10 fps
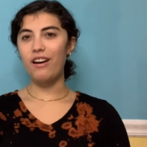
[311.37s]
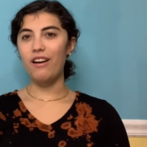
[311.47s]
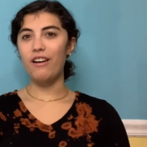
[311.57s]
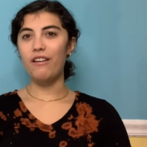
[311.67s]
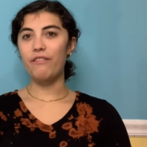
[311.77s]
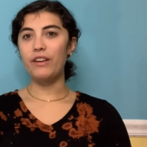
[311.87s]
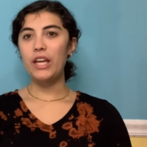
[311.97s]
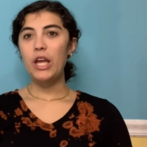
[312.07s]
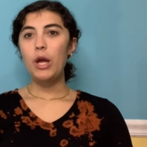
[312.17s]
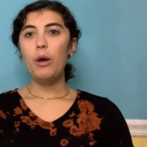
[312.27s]
of
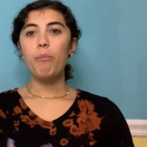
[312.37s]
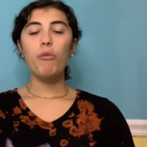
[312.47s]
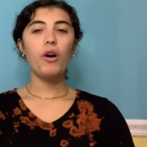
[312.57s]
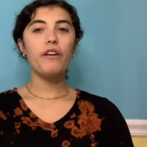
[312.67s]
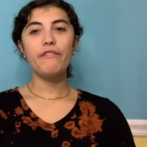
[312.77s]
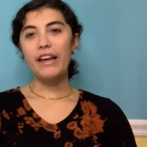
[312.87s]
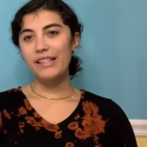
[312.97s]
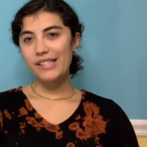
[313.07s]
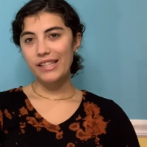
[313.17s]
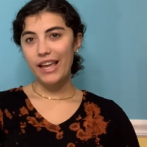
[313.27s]
more
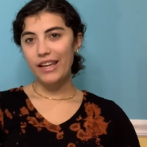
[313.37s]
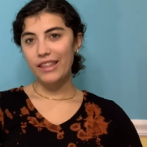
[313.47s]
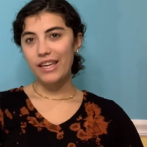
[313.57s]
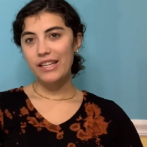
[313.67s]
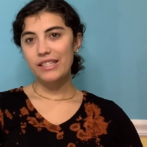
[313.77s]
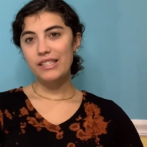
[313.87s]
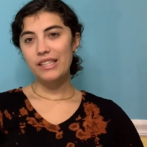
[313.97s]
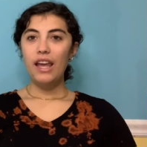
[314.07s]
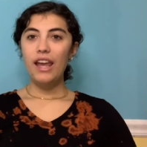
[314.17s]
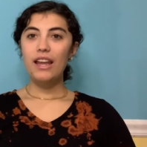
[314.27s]
events like this.
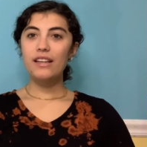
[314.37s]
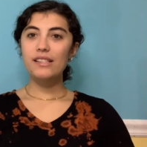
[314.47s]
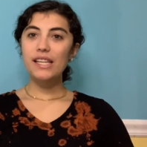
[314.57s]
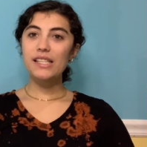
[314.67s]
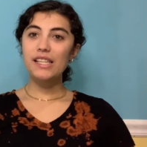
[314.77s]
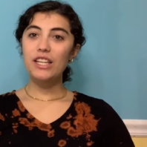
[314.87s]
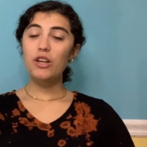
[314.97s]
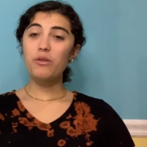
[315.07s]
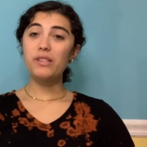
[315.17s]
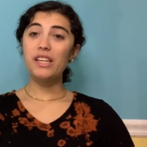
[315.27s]
In
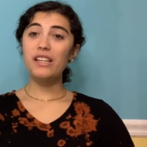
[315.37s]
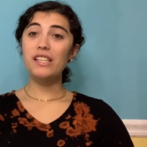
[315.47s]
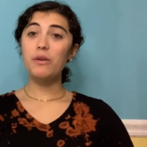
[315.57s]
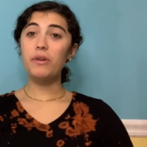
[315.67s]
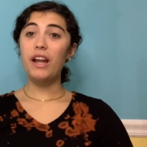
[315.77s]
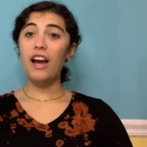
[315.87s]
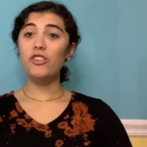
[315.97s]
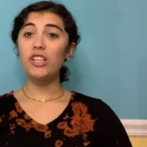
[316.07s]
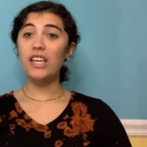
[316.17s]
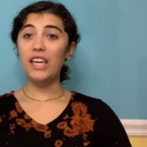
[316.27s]
1606, he would
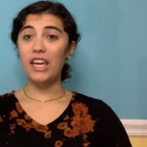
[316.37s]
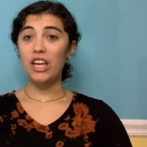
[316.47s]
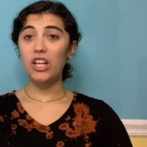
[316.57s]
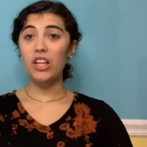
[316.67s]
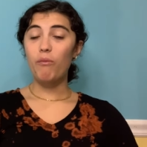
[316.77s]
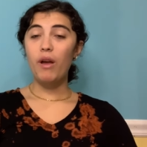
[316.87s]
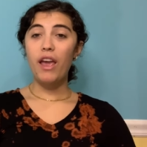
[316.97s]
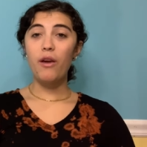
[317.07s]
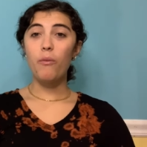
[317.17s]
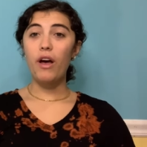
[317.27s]
actually kill
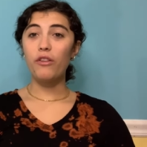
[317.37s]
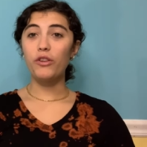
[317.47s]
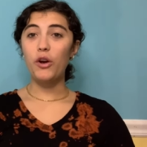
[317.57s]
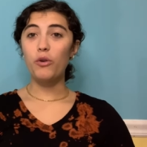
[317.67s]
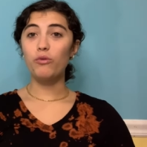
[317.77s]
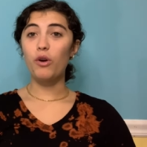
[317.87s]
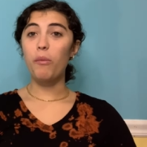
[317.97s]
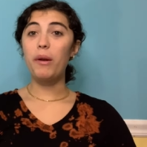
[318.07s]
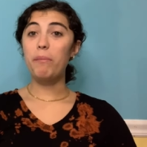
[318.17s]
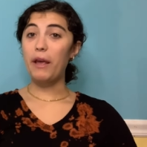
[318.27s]
a well-known
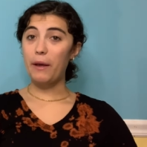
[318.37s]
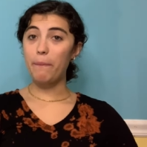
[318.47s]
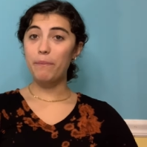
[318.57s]
Roman pimp,